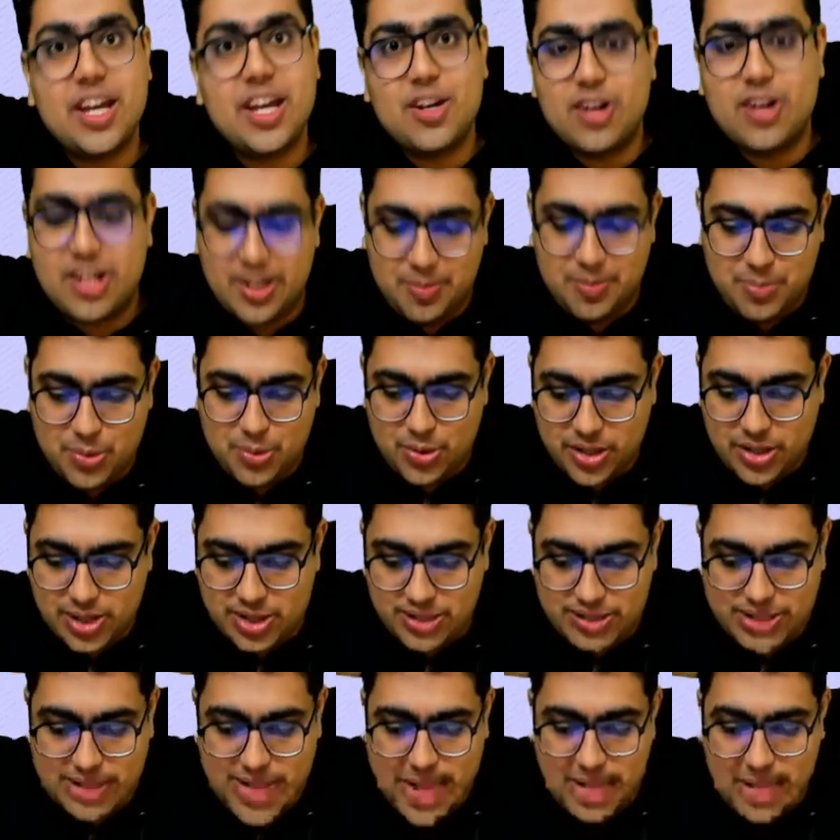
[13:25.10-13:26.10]
your report.
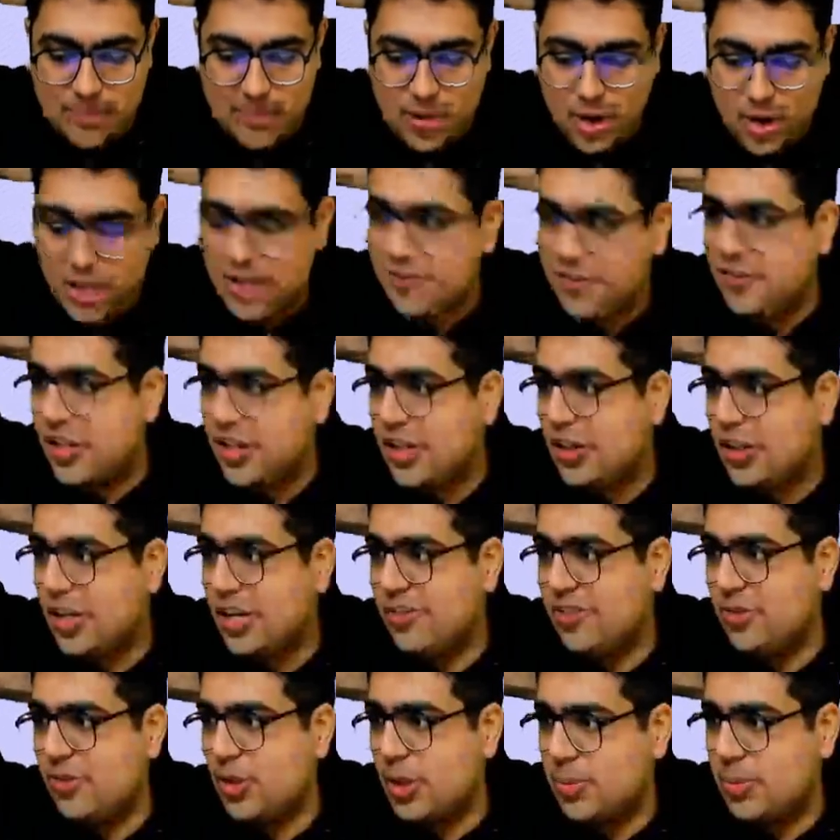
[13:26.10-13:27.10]
Then modify your
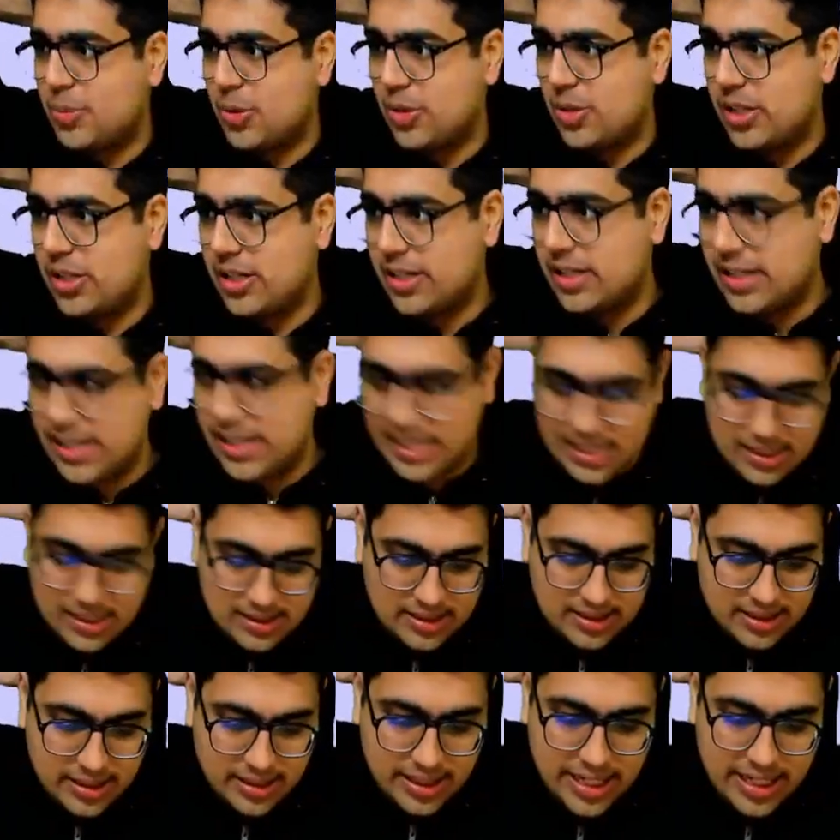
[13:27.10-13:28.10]
review report. Okay,
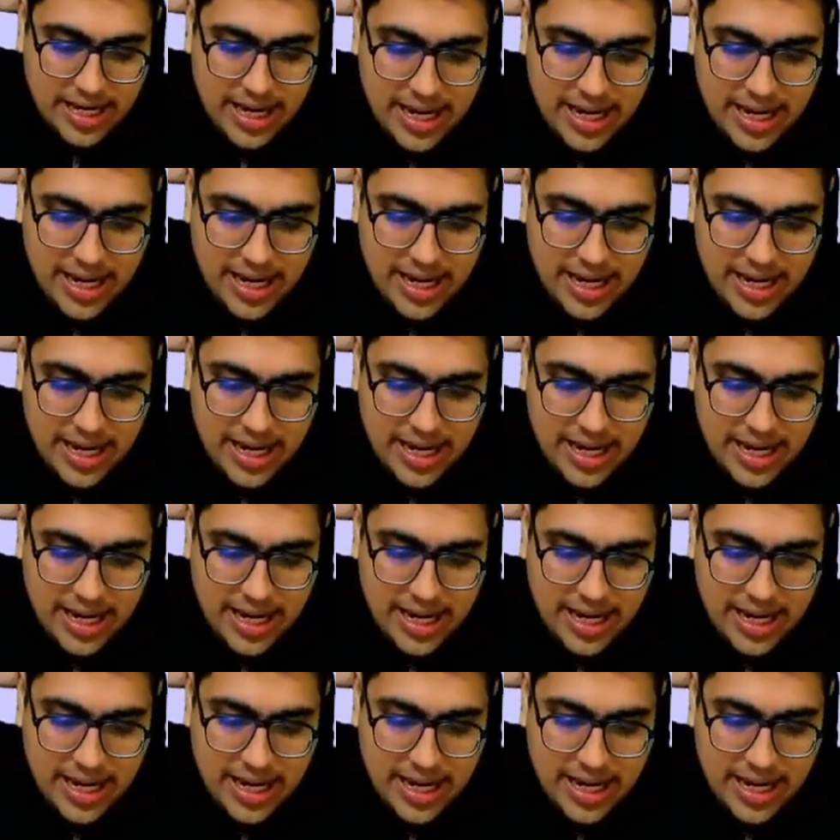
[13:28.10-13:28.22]
sir.